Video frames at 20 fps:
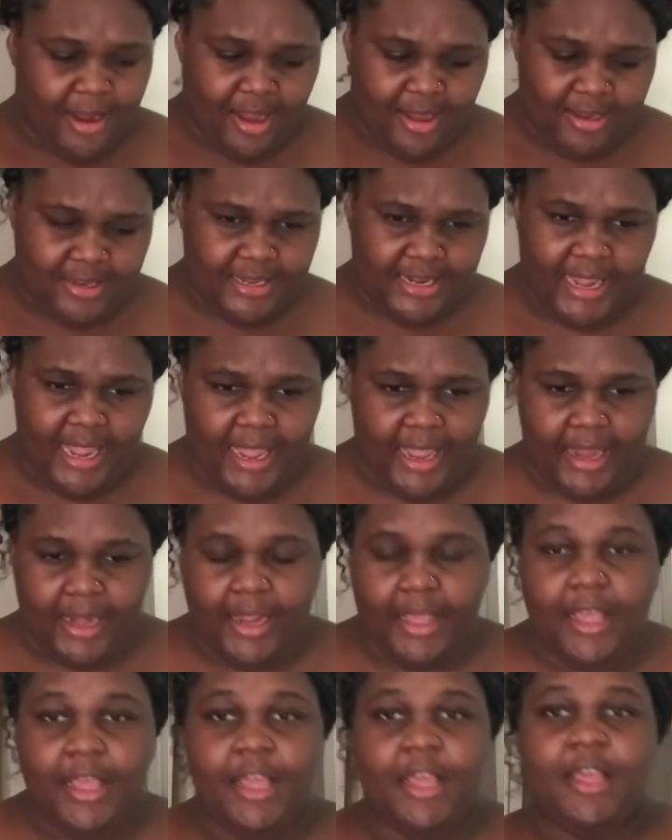all of that.
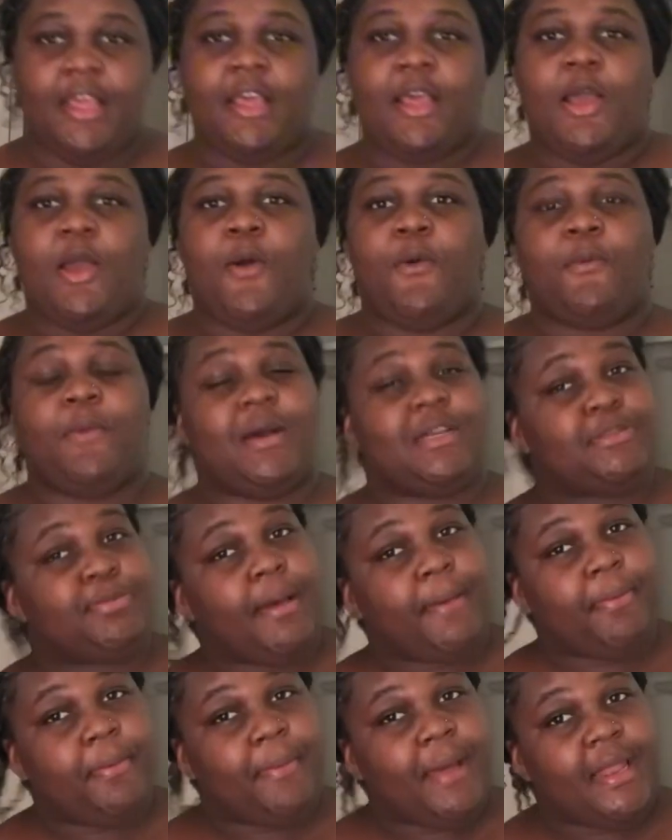What's
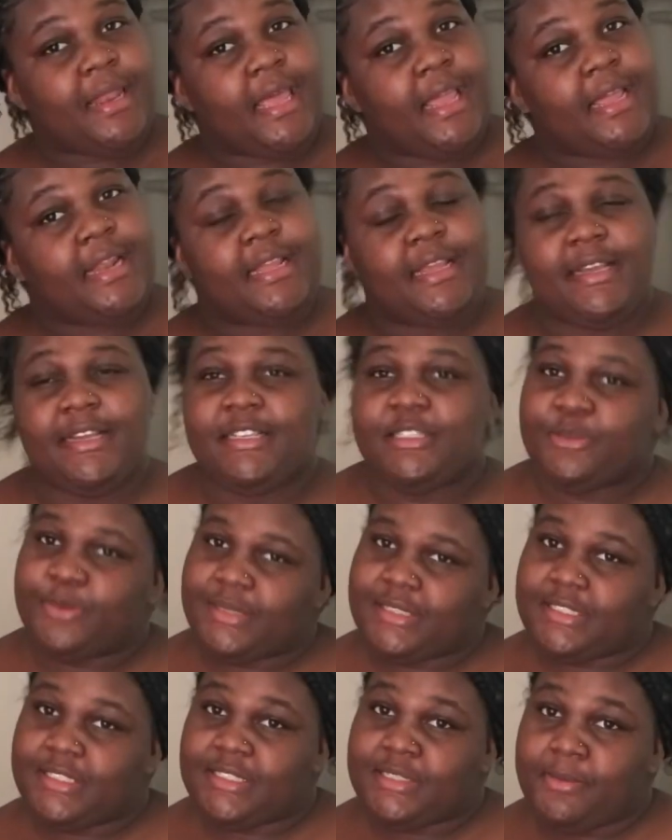up, my ladies?
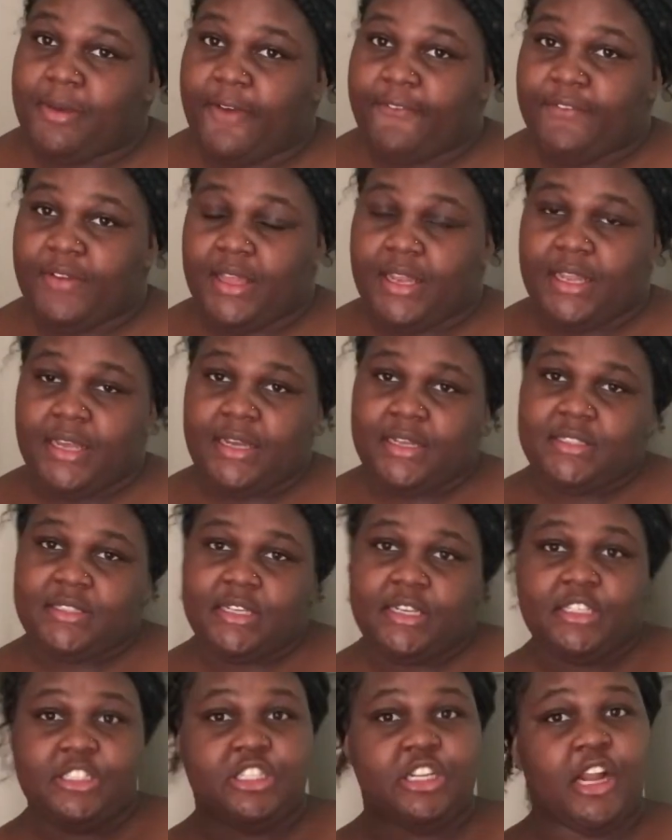What's up to my fellas?
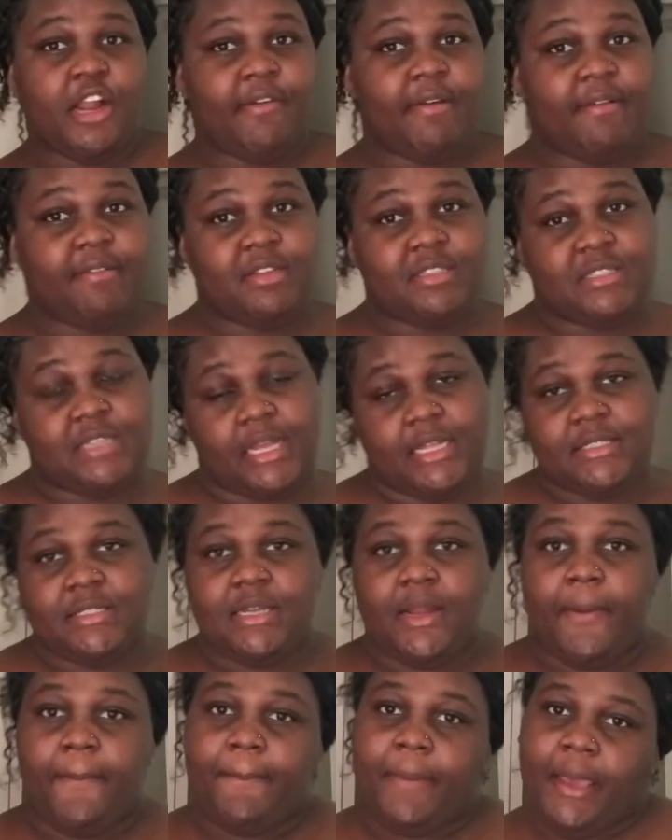It's your girl, Shanks, Johnson.
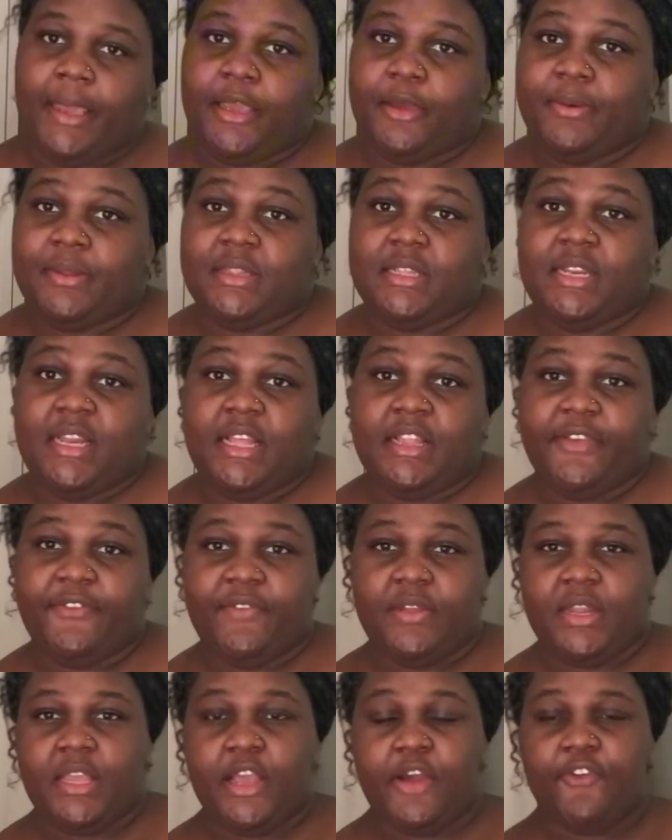I'm back here with another
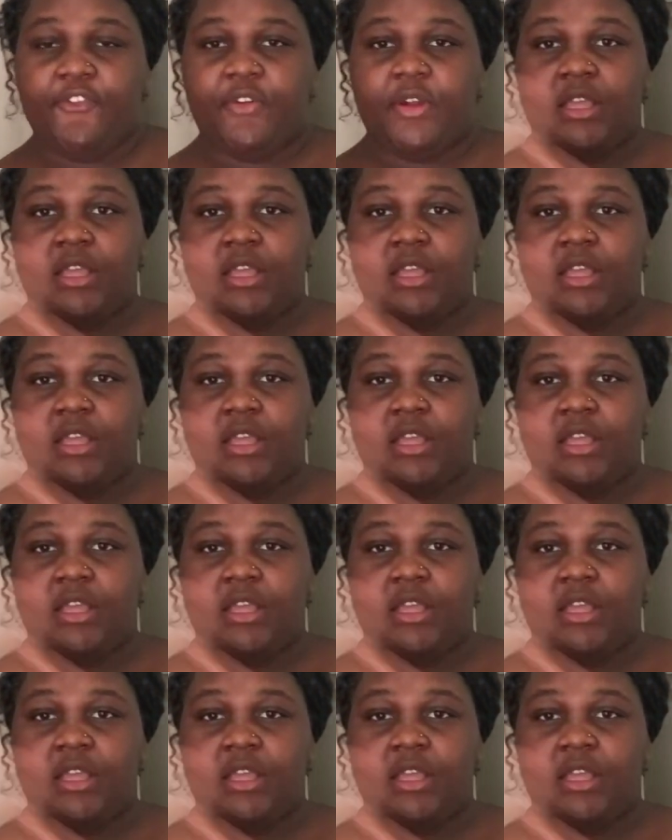video for